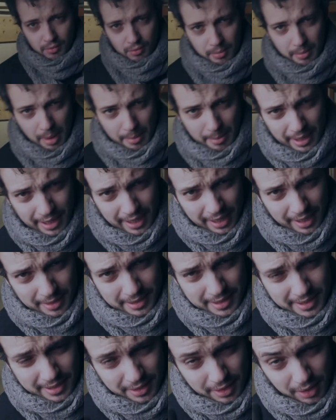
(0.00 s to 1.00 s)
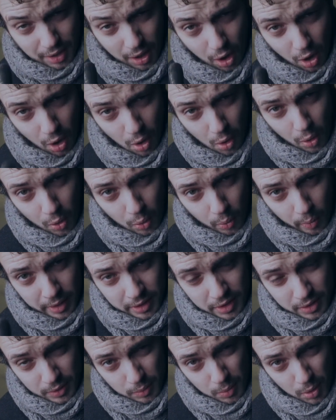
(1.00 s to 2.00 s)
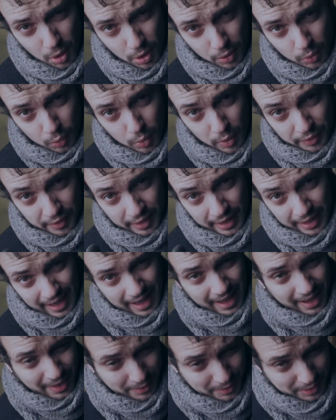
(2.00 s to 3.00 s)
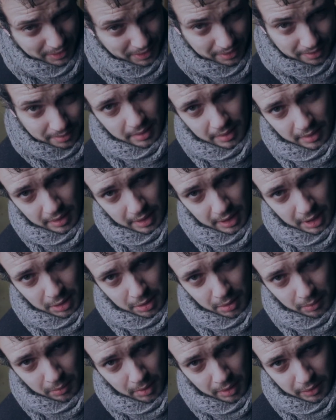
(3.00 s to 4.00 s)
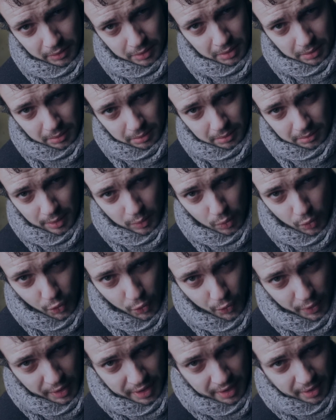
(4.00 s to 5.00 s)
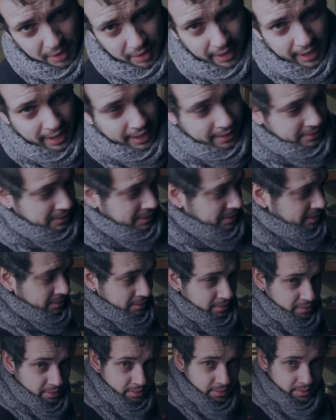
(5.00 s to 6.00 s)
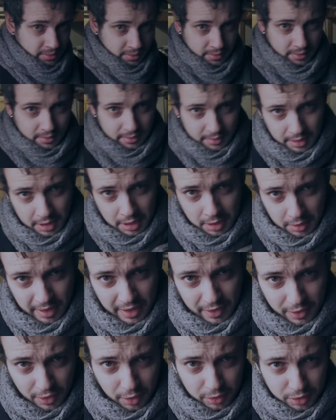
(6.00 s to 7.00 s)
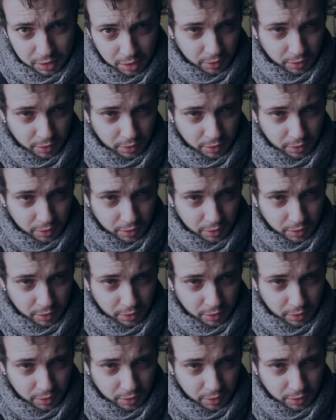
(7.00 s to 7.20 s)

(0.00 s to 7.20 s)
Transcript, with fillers: Remember kids, always work with gloves. You don't want to ruin your hands. You need those to